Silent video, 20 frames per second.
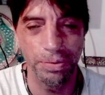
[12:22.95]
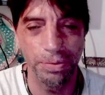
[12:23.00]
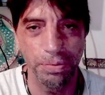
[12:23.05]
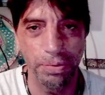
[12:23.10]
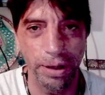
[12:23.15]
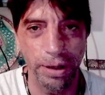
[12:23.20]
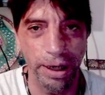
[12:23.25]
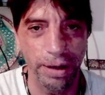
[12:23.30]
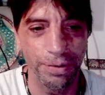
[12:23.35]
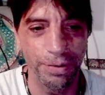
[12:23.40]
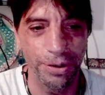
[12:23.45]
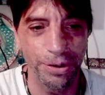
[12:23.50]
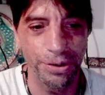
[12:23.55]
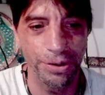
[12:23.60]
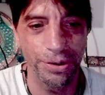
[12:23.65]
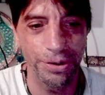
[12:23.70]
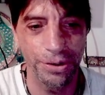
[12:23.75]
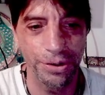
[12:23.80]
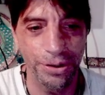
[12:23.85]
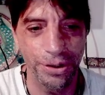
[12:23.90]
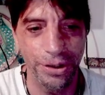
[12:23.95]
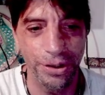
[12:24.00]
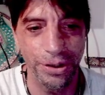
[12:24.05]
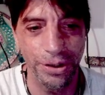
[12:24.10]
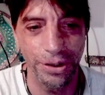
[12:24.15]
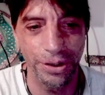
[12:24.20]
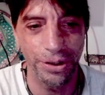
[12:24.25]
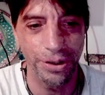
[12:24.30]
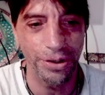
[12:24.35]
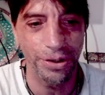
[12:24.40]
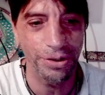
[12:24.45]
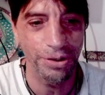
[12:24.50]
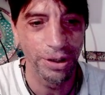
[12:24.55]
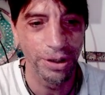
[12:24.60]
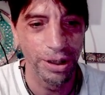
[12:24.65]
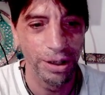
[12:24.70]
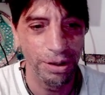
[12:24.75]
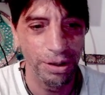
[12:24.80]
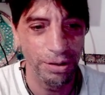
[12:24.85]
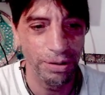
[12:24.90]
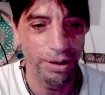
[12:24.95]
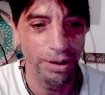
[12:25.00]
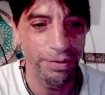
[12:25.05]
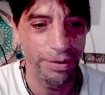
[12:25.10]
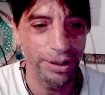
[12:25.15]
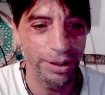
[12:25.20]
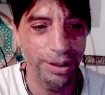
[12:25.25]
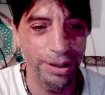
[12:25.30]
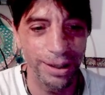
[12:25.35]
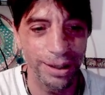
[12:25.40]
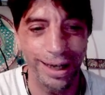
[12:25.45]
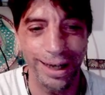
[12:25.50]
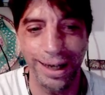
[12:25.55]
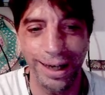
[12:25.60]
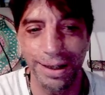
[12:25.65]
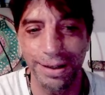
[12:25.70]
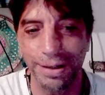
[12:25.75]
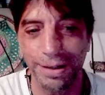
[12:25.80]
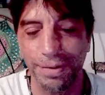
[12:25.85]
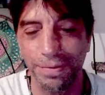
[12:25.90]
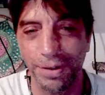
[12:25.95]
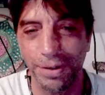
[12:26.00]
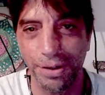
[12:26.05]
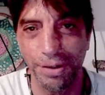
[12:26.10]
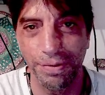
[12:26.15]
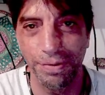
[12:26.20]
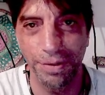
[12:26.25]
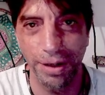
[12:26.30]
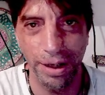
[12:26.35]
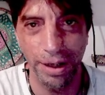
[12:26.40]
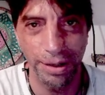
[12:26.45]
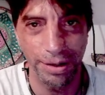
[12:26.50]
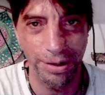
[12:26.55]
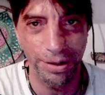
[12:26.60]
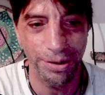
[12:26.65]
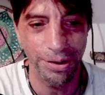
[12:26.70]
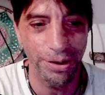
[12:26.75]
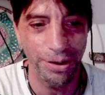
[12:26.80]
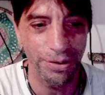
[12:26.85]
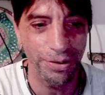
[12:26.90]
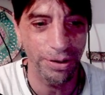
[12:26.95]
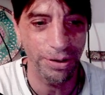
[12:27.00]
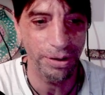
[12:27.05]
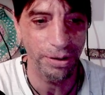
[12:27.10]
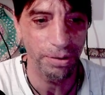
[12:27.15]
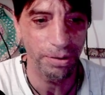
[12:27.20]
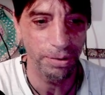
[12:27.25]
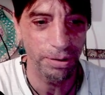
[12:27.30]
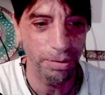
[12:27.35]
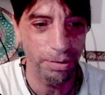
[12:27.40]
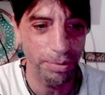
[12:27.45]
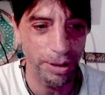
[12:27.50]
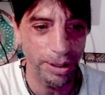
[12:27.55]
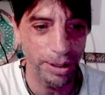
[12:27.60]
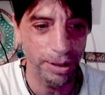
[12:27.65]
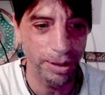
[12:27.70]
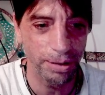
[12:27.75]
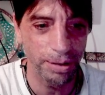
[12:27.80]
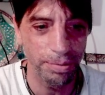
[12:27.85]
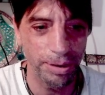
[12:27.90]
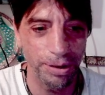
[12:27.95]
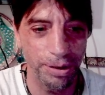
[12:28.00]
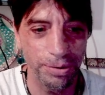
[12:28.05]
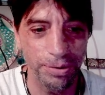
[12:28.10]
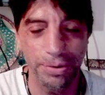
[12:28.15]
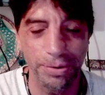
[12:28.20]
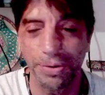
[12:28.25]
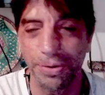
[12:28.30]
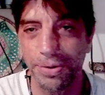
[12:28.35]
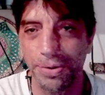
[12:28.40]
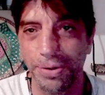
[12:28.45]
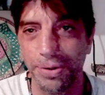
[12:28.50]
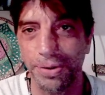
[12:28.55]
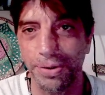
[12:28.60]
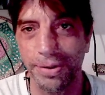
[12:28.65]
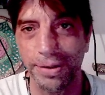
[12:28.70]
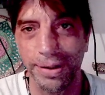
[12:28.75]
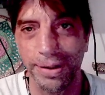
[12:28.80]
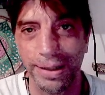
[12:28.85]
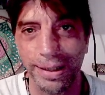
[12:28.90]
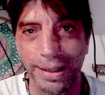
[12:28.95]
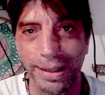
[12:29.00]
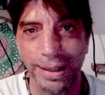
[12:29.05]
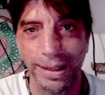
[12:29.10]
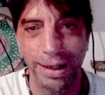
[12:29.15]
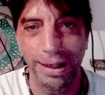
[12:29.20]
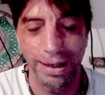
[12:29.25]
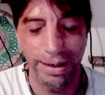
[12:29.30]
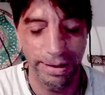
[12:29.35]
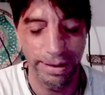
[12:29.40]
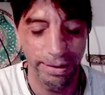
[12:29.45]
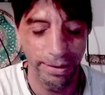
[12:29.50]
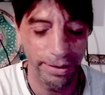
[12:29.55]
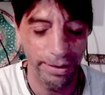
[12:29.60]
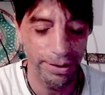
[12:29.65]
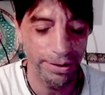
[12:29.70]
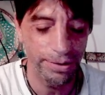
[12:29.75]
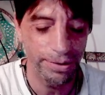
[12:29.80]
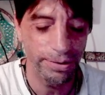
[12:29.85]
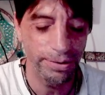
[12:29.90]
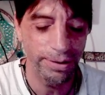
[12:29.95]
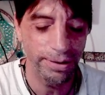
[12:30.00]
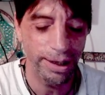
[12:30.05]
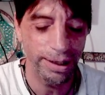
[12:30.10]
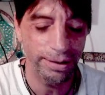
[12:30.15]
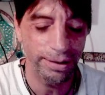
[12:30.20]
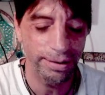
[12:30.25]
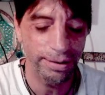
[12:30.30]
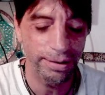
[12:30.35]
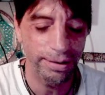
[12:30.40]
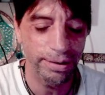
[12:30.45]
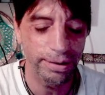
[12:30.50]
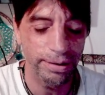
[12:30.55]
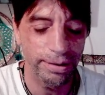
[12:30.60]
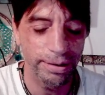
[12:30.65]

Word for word: Whatever the thing here is, you leave it in the hands of the divine, the things are going to be coming towards you. As long as you're not uh,